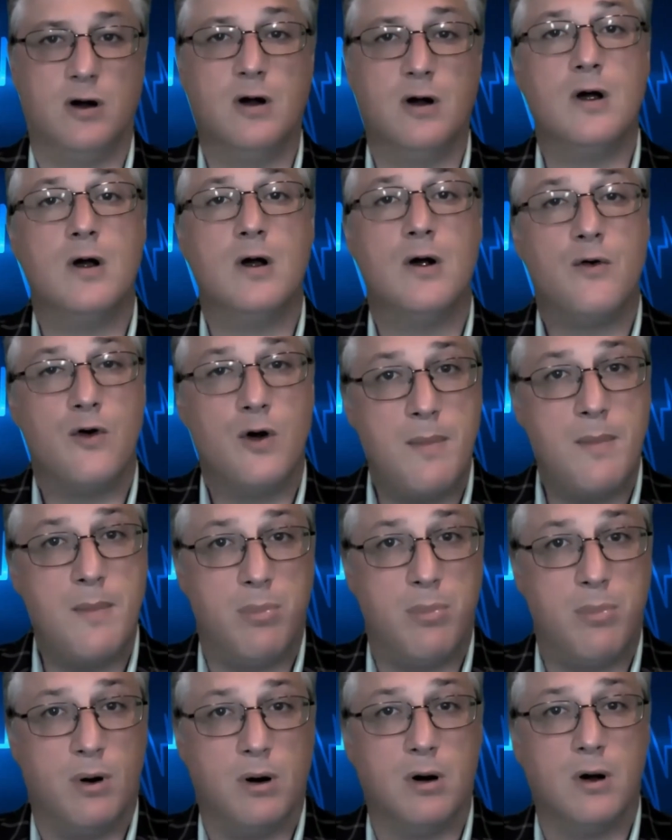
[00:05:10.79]

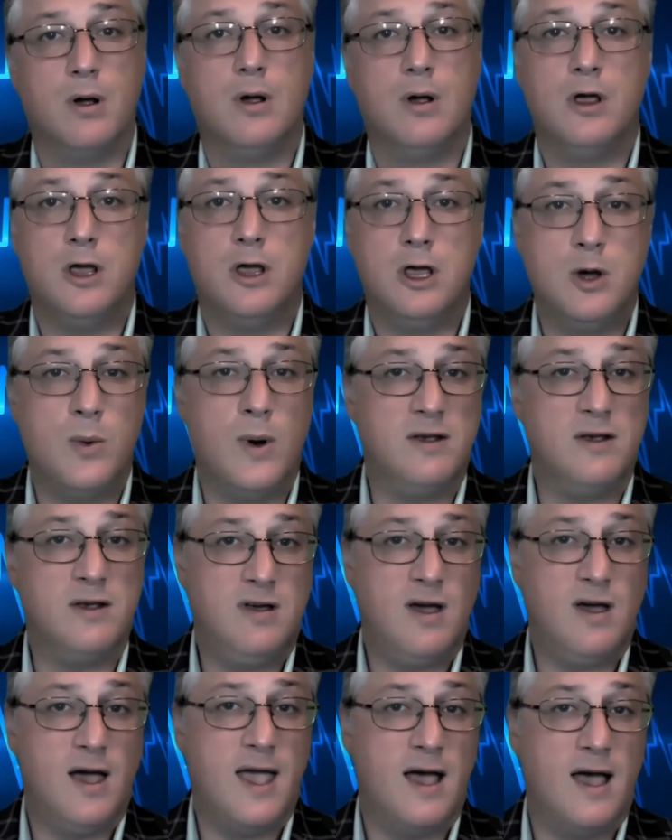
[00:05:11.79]
Remember,
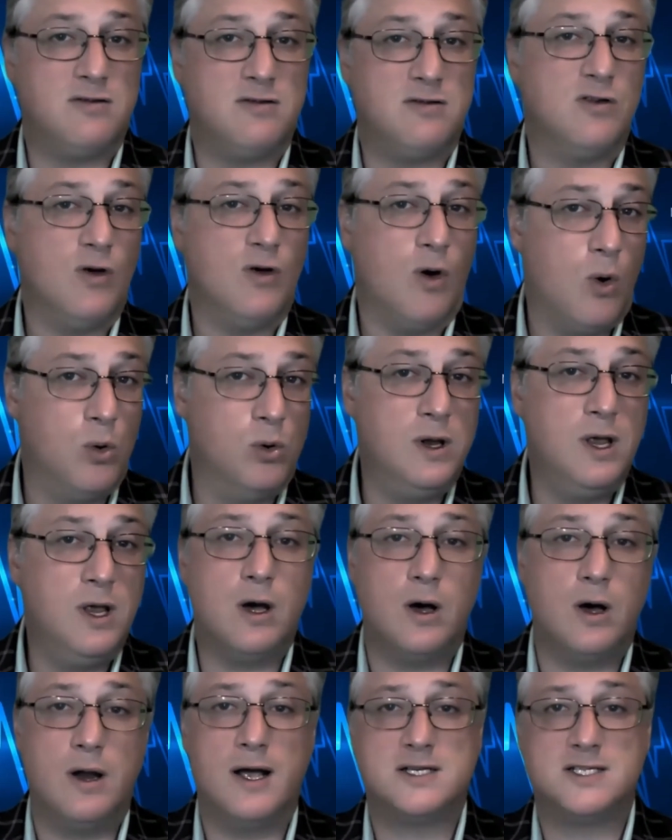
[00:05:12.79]
USCIS is only
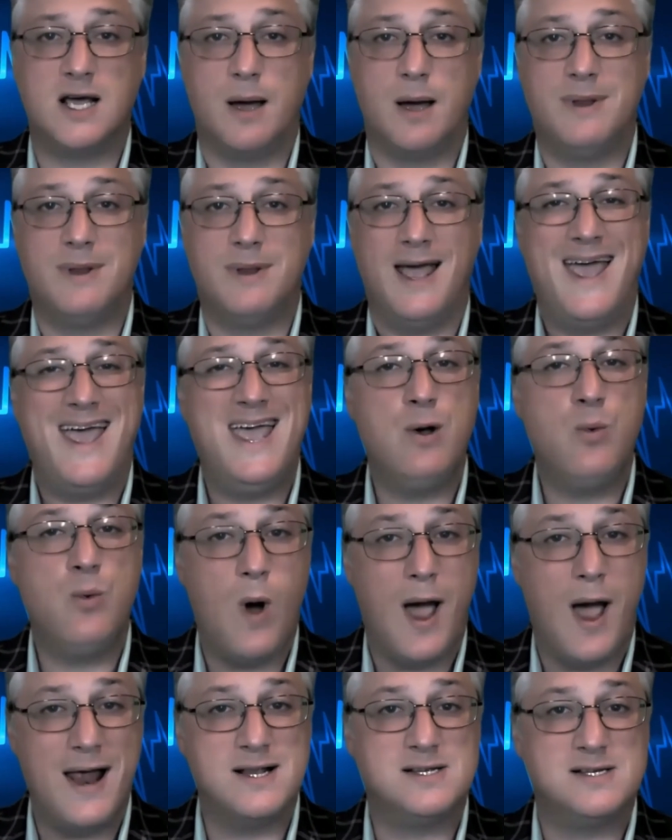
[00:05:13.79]
going to accept a
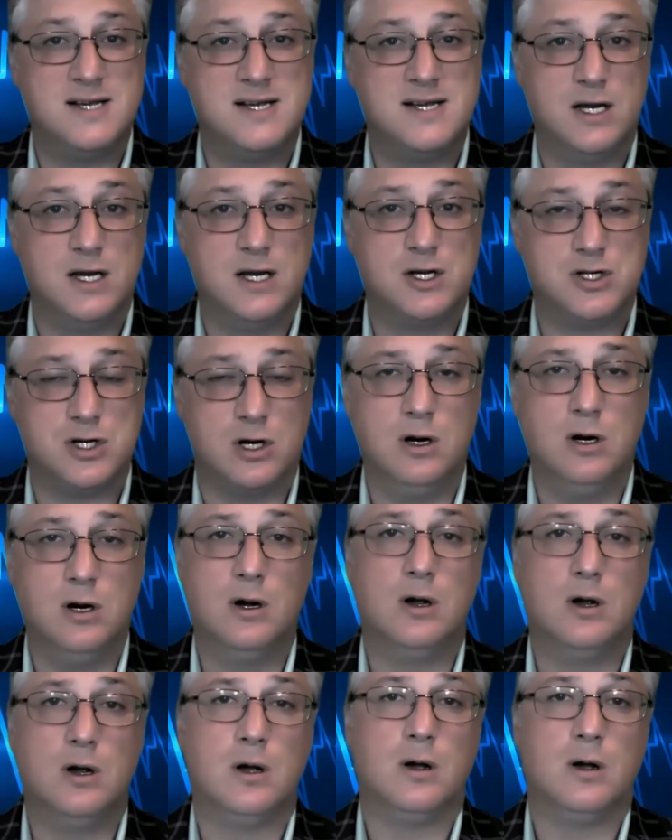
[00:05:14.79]
wet signature,